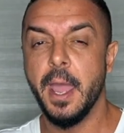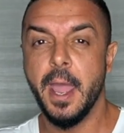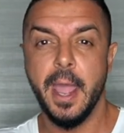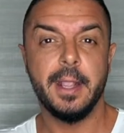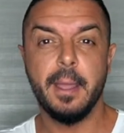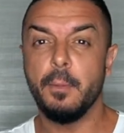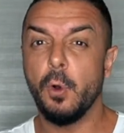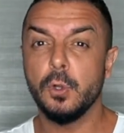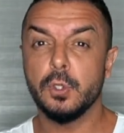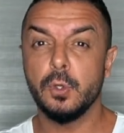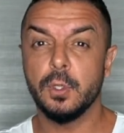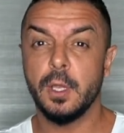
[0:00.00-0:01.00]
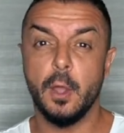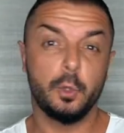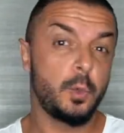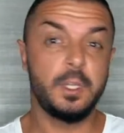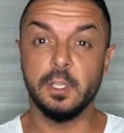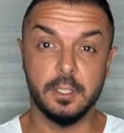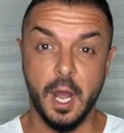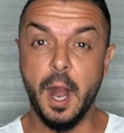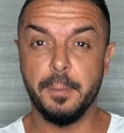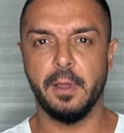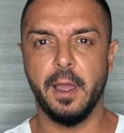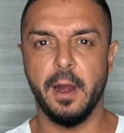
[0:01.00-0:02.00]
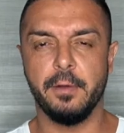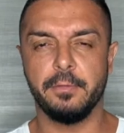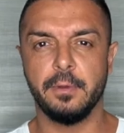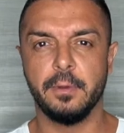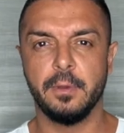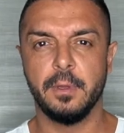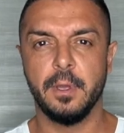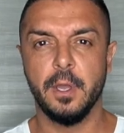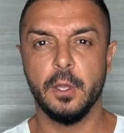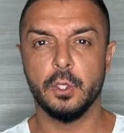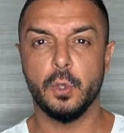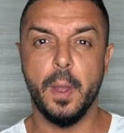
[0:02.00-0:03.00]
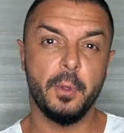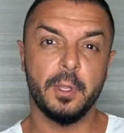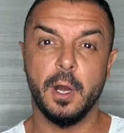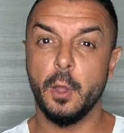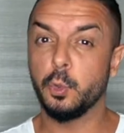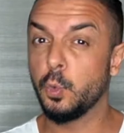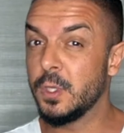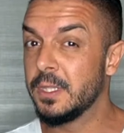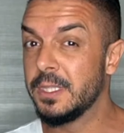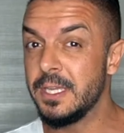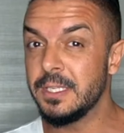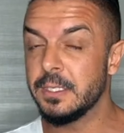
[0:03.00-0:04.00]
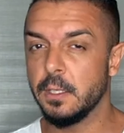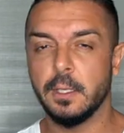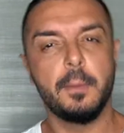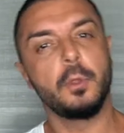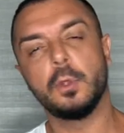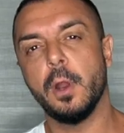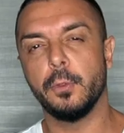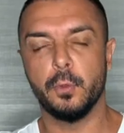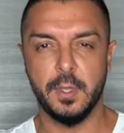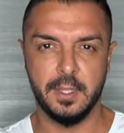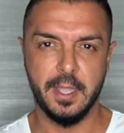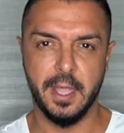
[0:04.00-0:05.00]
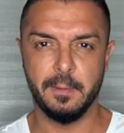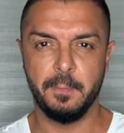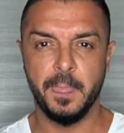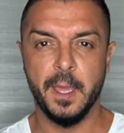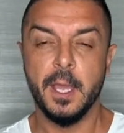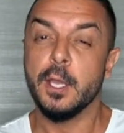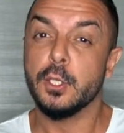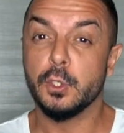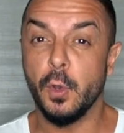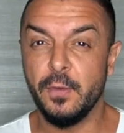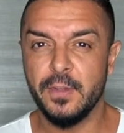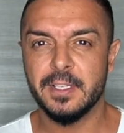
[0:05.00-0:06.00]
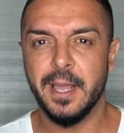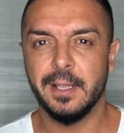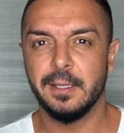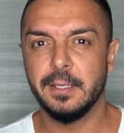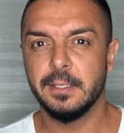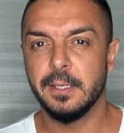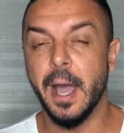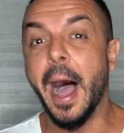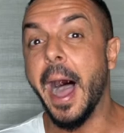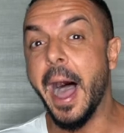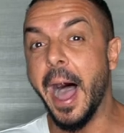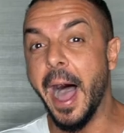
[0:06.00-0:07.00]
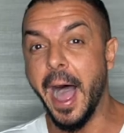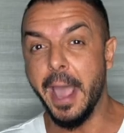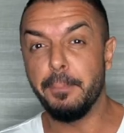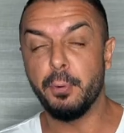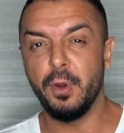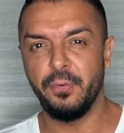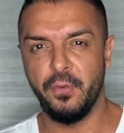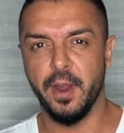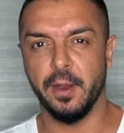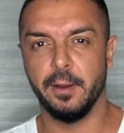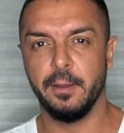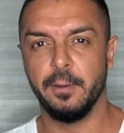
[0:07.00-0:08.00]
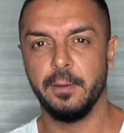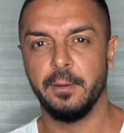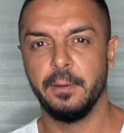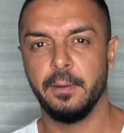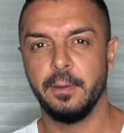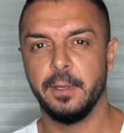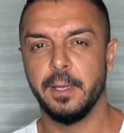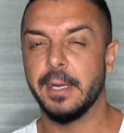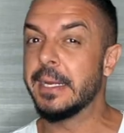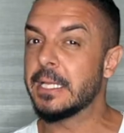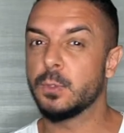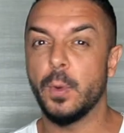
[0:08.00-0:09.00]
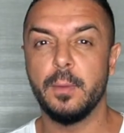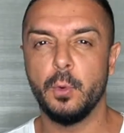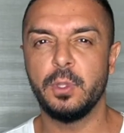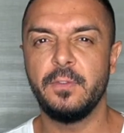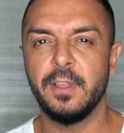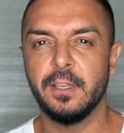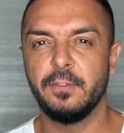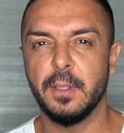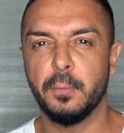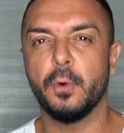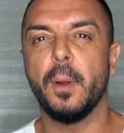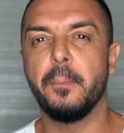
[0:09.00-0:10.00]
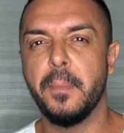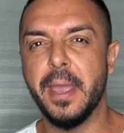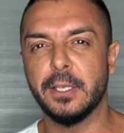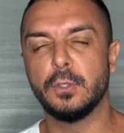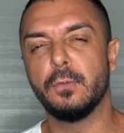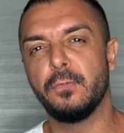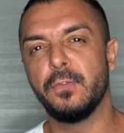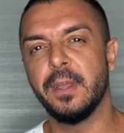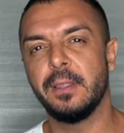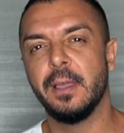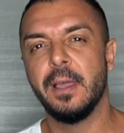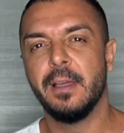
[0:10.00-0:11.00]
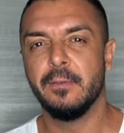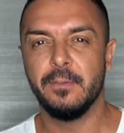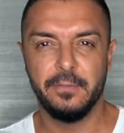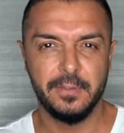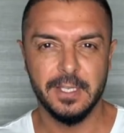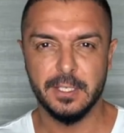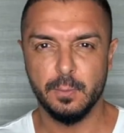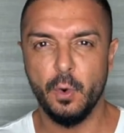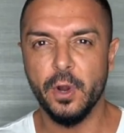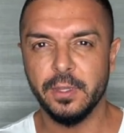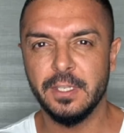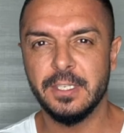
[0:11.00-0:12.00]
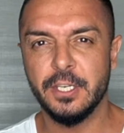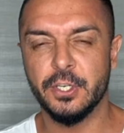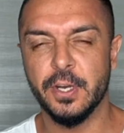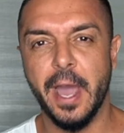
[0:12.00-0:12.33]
And I'm also not allowed to eat the carb I love. So I'm not allowed to eat this, and I'm not allowed to eat that. So if it's like this, I prefer. And that's why the Motivated Fit program makes you fit with the smart decision.